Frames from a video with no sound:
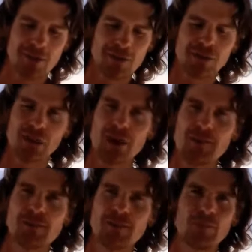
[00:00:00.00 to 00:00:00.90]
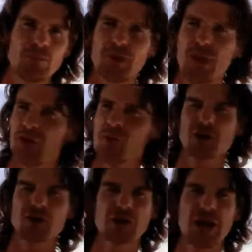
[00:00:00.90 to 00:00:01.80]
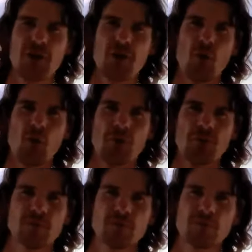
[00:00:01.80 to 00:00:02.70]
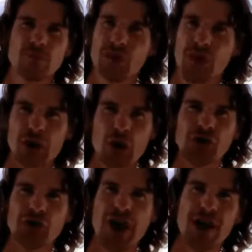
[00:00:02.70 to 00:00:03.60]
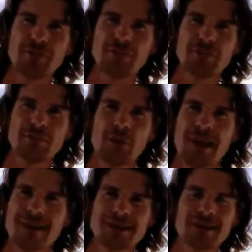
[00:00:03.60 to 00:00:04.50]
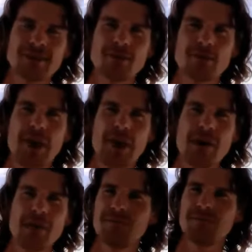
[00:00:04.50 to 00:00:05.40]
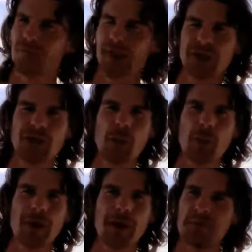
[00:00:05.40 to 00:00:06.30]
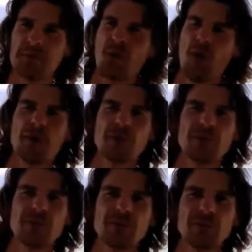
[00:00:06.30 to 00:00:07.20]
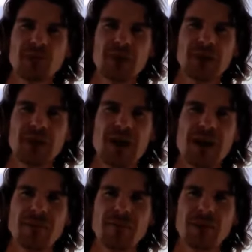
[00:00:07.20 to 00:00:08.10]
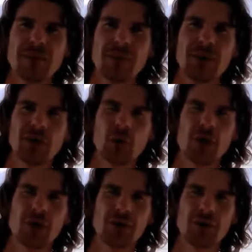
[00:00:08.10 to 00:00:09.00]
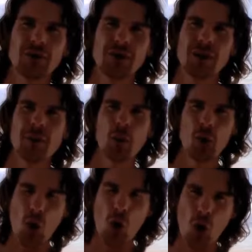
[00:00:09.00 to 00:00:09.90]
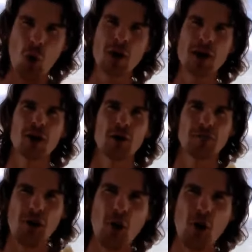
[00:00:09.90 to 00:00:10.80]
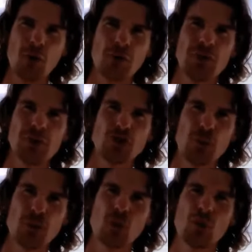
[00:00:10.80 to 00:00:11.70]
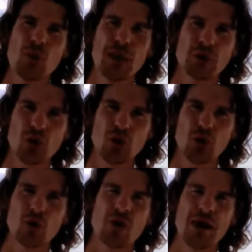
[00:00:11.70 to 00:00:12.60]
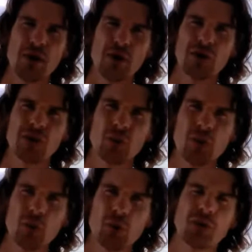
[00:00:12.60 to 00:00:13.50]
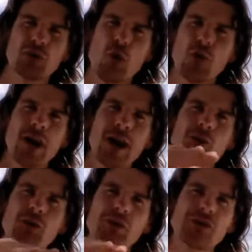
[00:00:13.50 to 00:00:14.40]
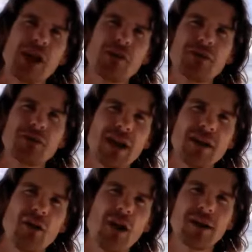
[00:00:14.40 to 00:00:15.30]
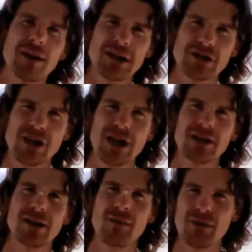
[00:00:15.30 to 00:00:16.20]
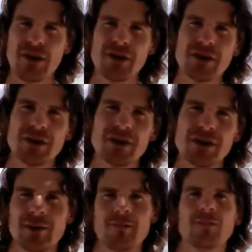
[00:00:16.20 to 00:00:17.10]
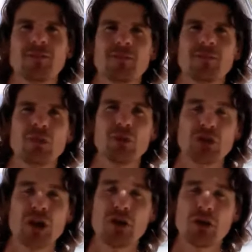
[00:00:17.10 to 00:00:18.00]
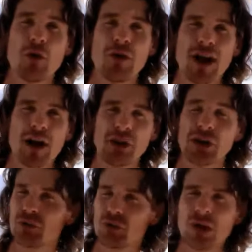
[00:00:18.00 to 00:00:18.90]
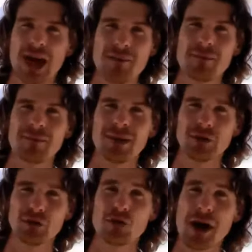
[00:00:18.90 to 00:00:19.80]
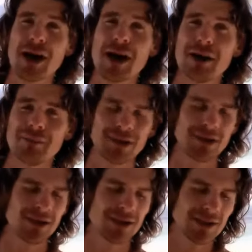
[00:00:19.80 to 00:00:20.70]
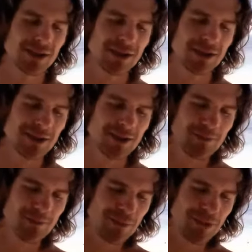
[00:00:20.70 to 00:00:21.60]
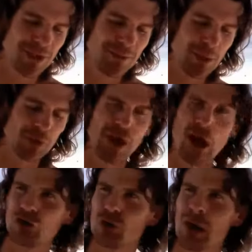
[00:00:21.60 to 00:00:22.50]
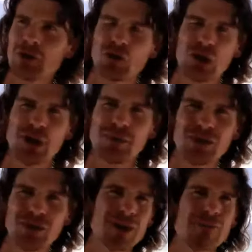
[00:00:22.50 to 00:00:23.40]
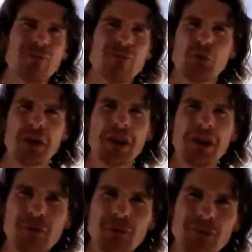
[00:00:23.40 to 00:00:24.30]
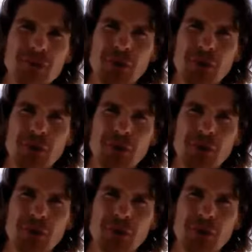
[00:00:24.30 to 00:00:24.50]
Sleep. Get as much as you care for. The sun goes down at about 6 p.m., gets up about 5 to 6 a.m., you know, depending on where you live. But we all evolved in the tropical equatorial areas of the world where there's 12 hours of sun and night each day, every day of the year. So 10 to 12 hours, that's a good aim. That's a great aim. You know, people say, oh, it's too much sleep. It's like, do you want to live?